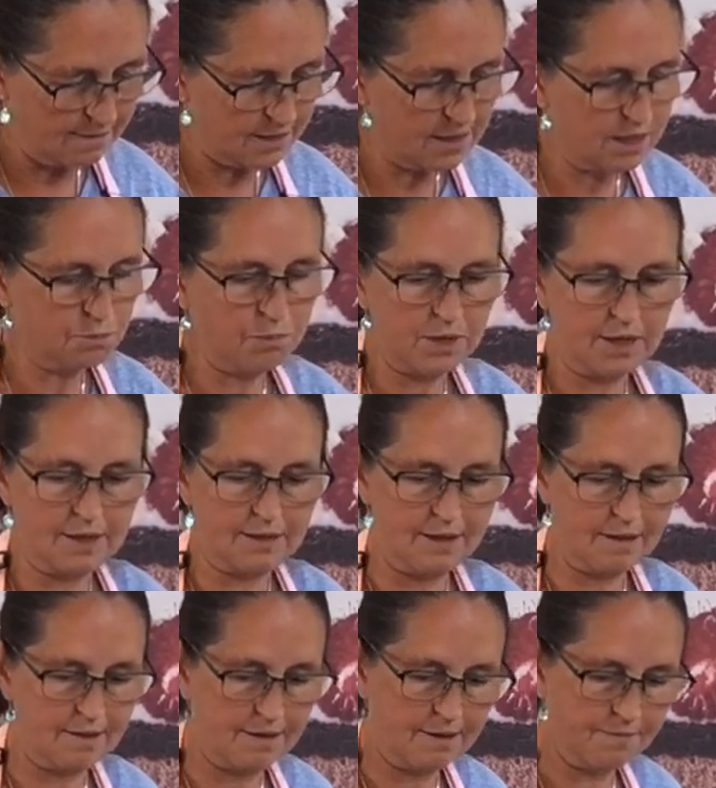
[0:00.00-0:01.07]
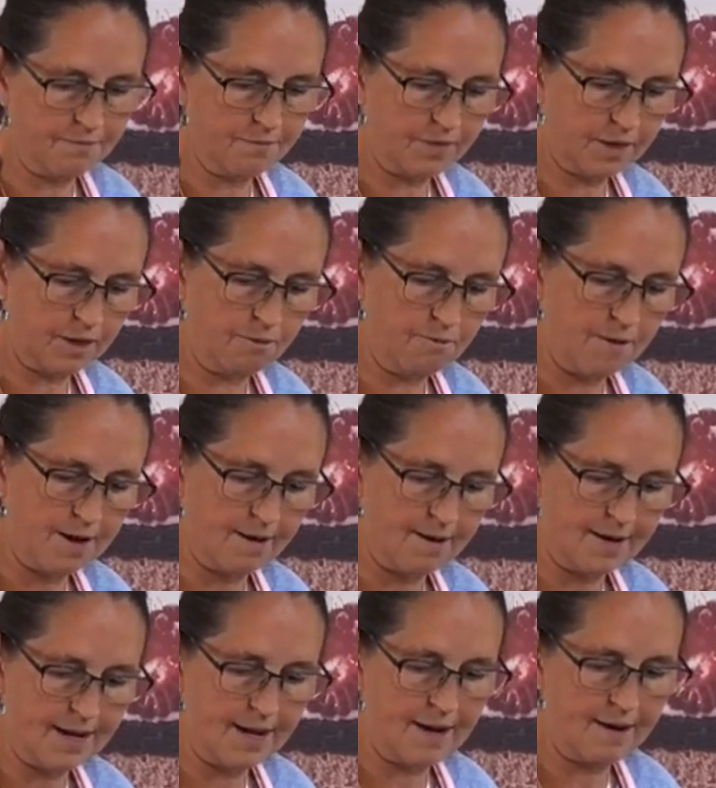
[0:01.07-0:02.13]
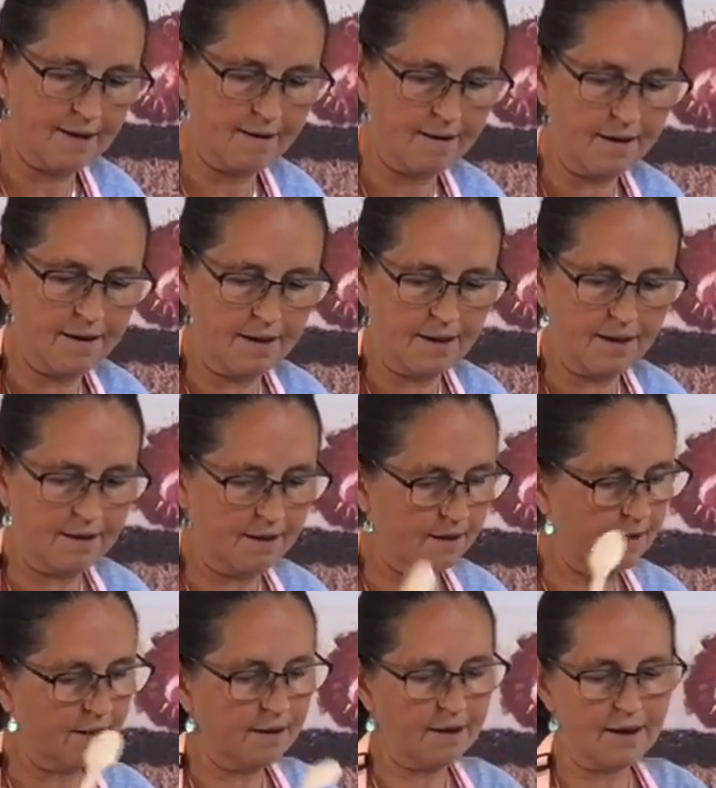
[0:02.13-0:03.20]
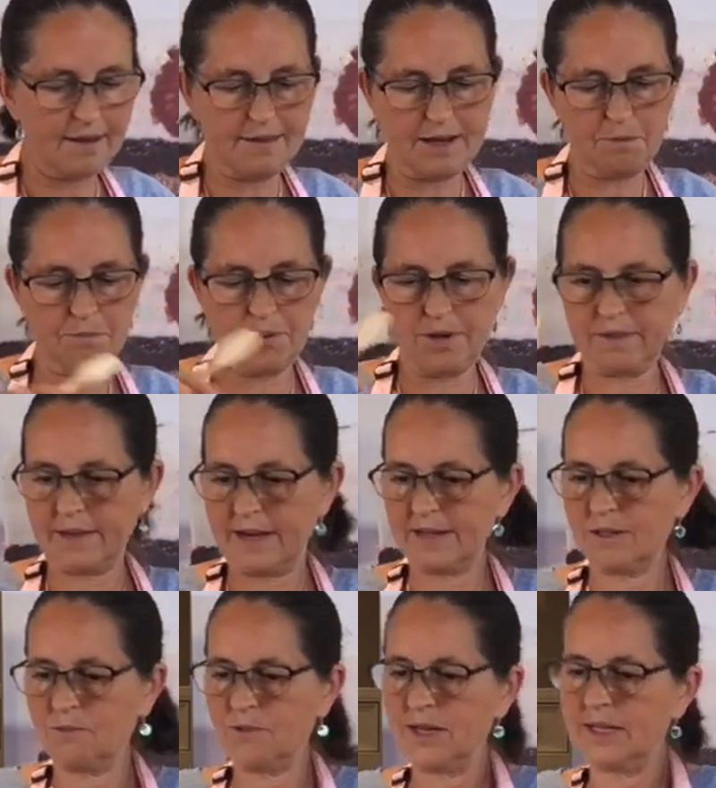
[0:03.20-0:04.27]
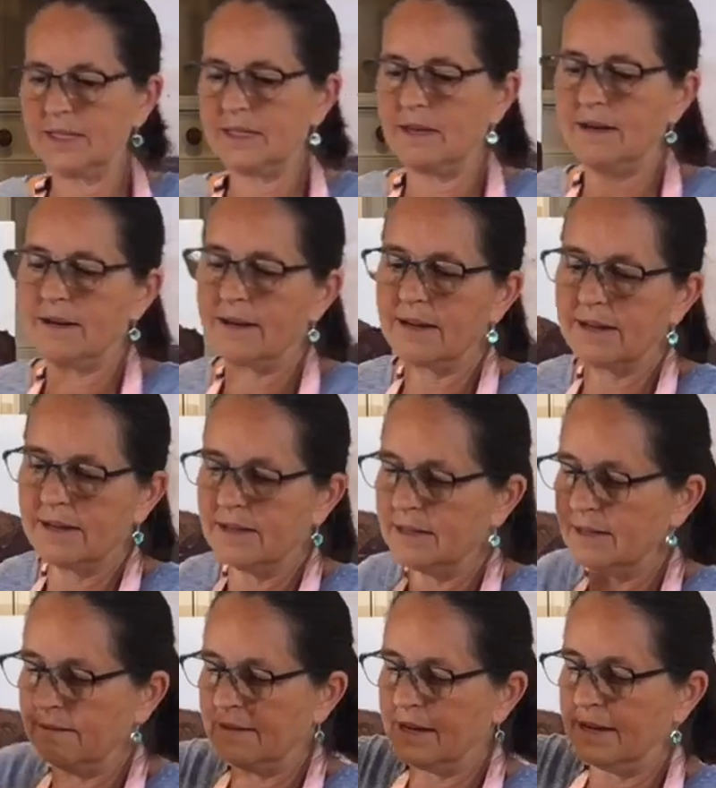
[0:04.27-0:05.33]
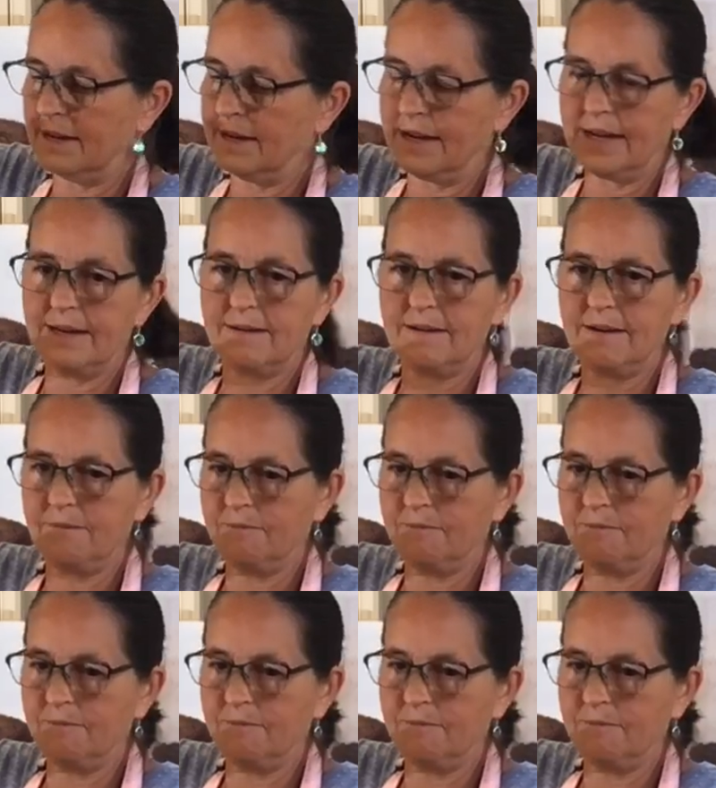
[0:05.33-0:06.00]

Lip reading: just put another one on here and then put that to one side. I can do that later.